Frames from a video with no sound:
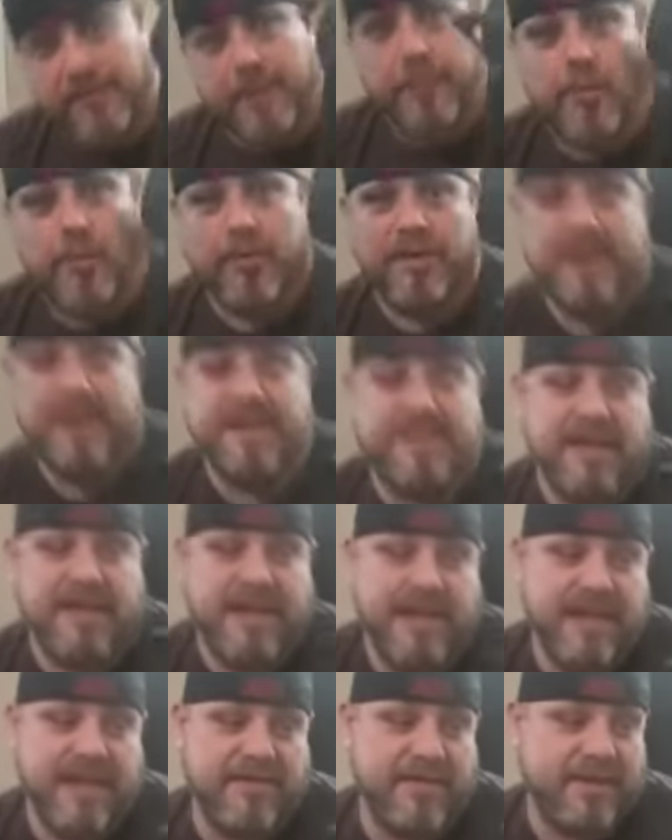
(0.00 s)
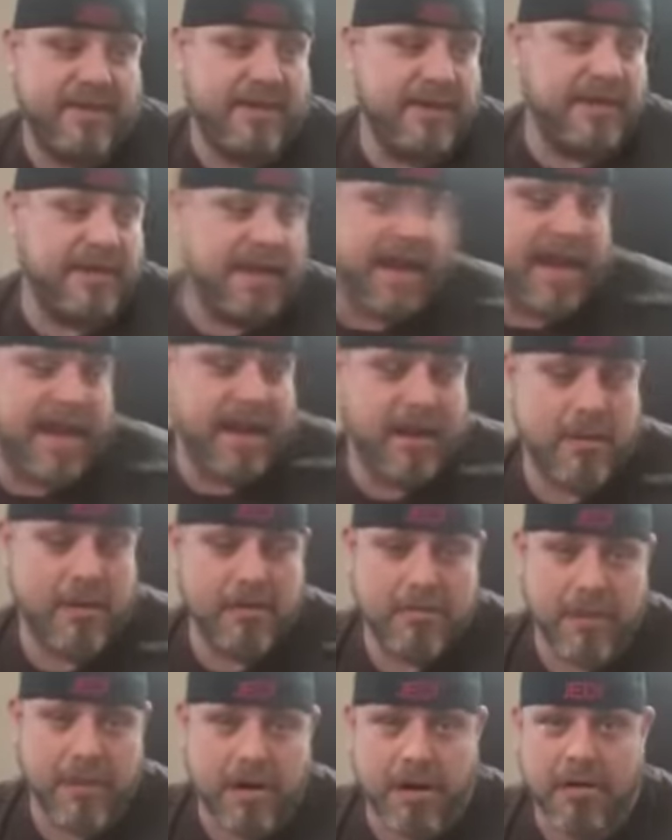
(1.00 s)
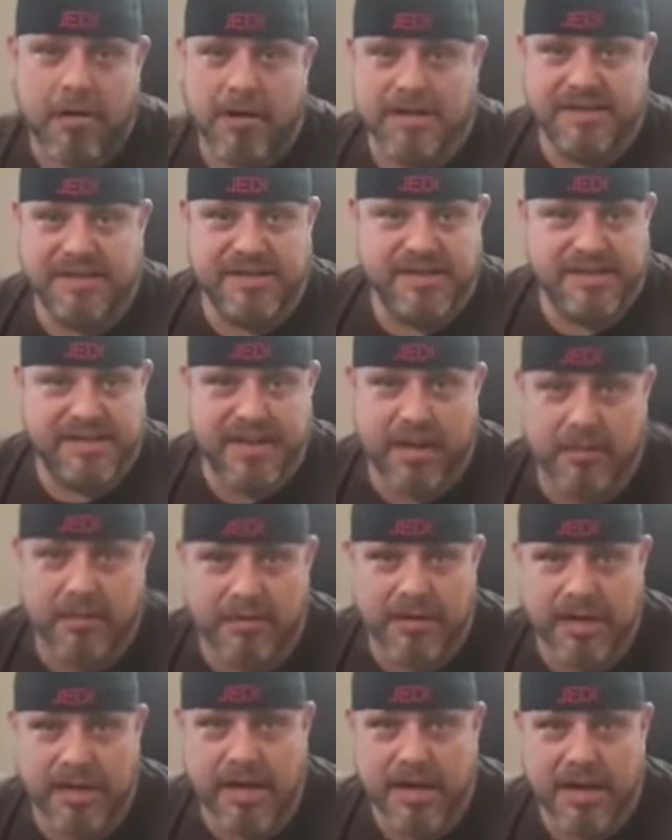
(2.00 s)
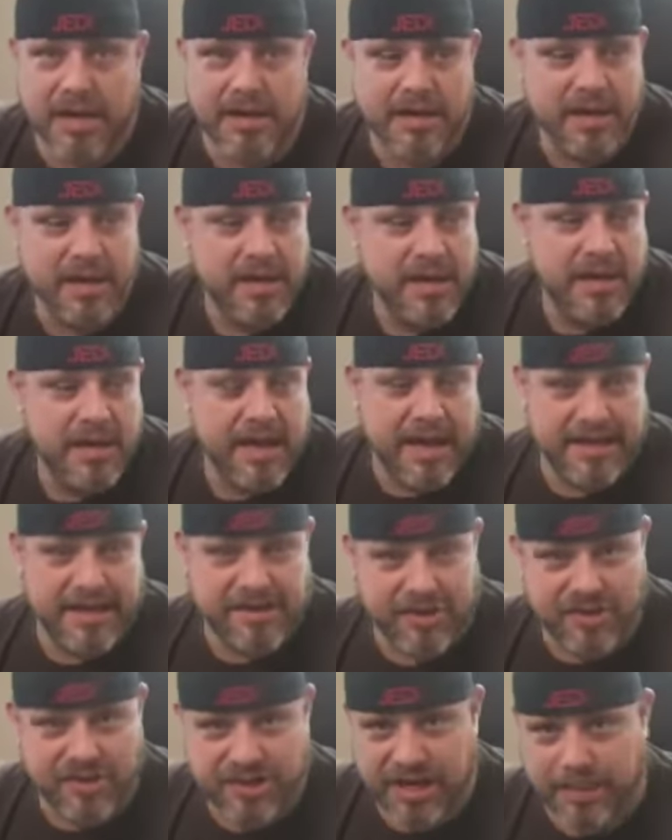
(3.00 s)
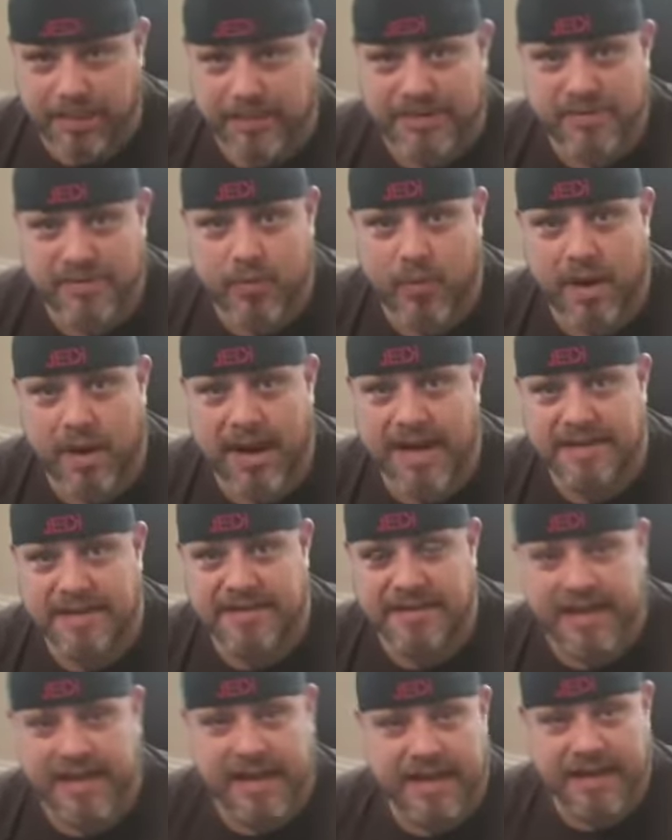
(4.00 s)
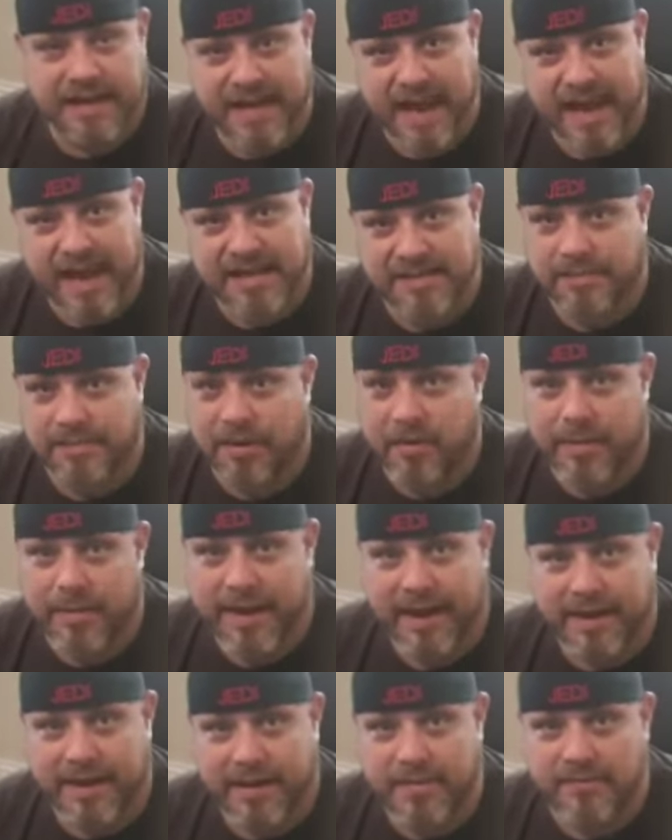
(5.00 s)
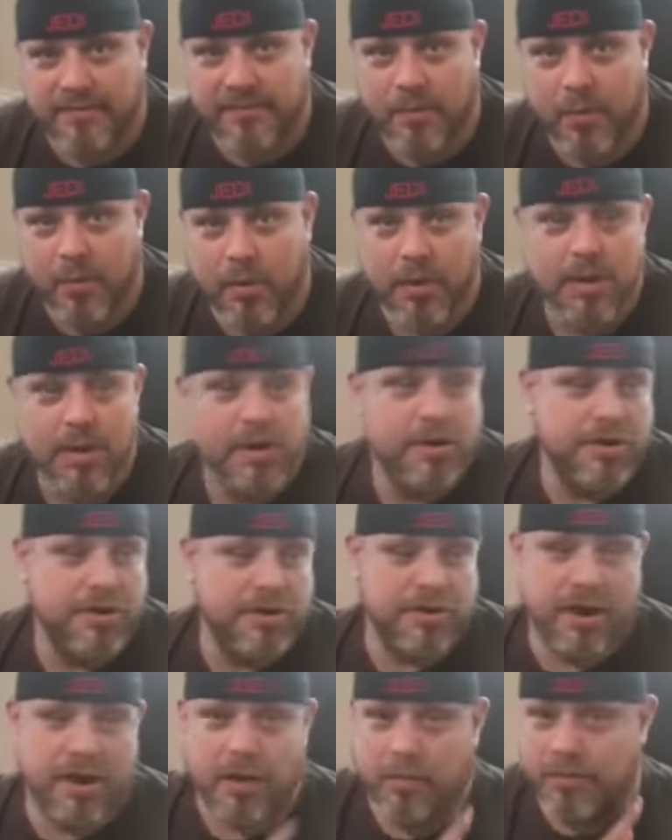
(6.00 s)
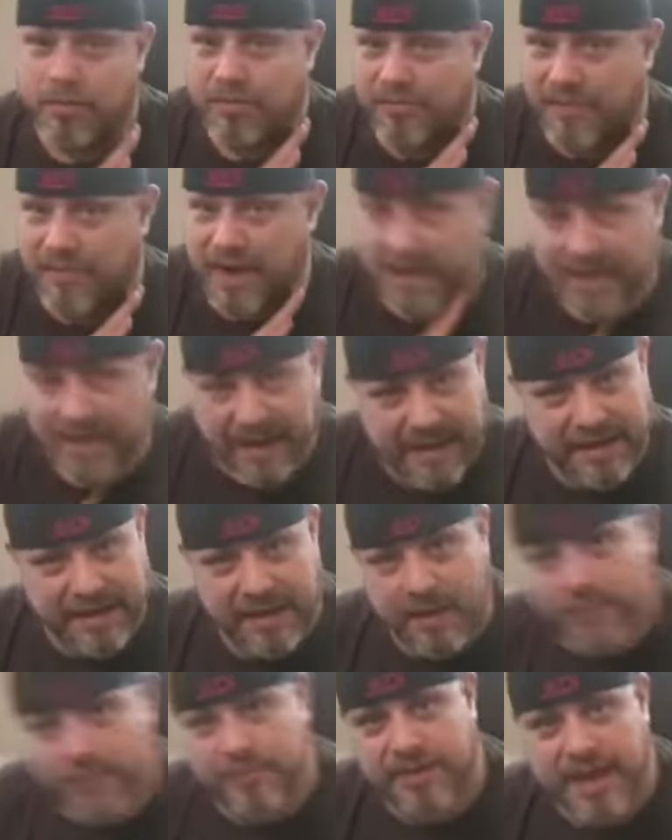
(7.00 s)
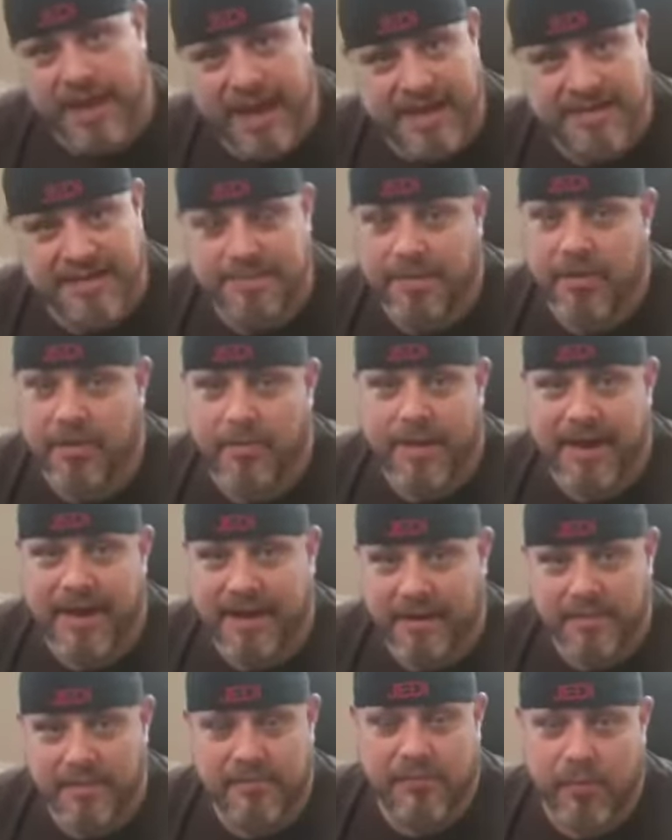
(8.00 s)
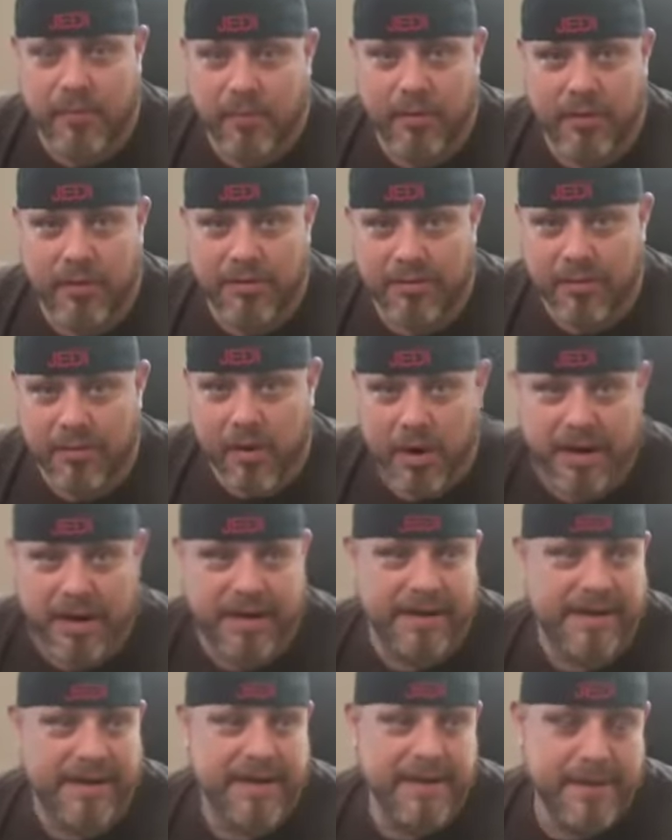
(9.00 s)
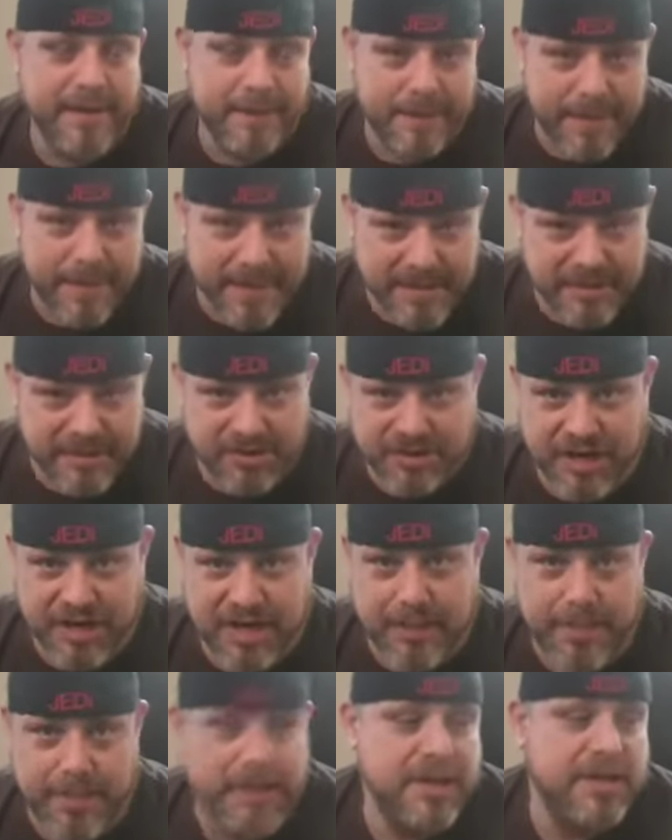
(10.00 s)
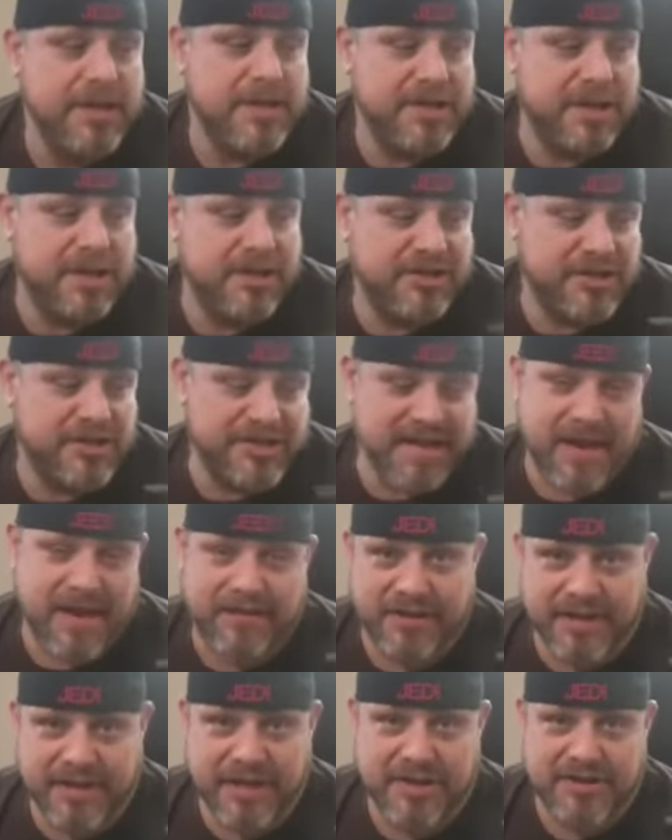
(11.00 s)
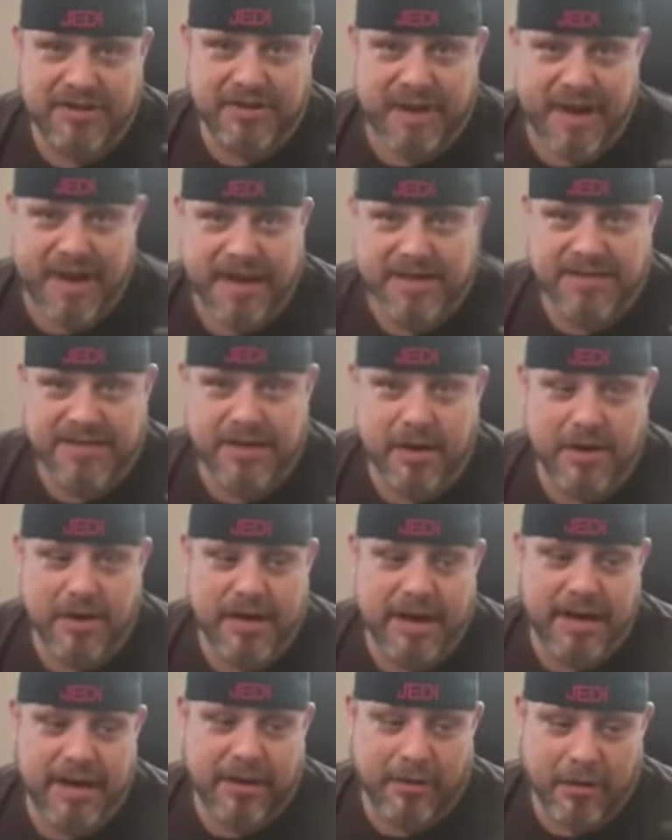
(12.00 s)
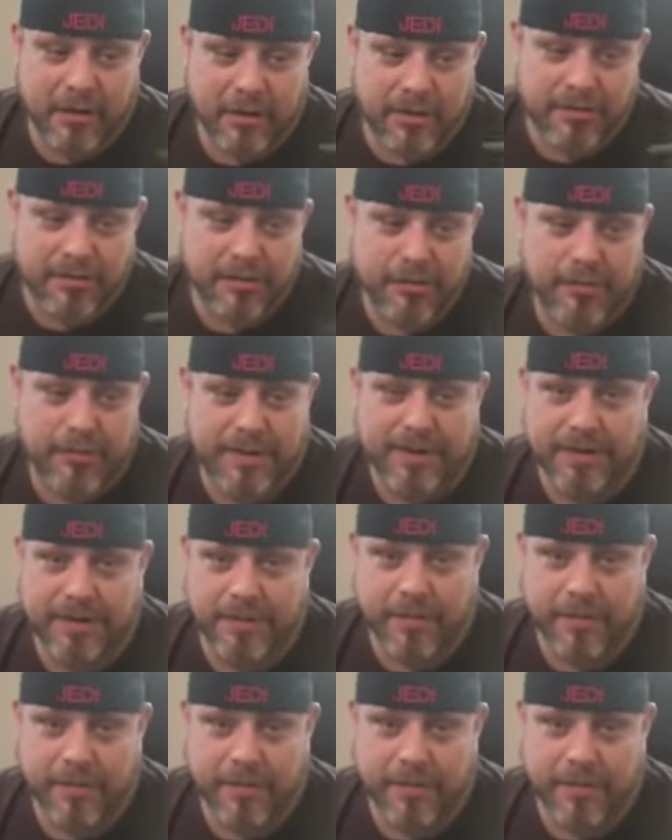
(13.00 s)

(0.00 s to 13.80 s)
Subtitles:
up one of these at Evike. You can't go wrong. It's a stellar gun. It's the cheapest way to get a gas blowback M4. You're not going to find any other gas blowback M4 on the market this cheap. You just have to get your hands dirty and learn a little bit in the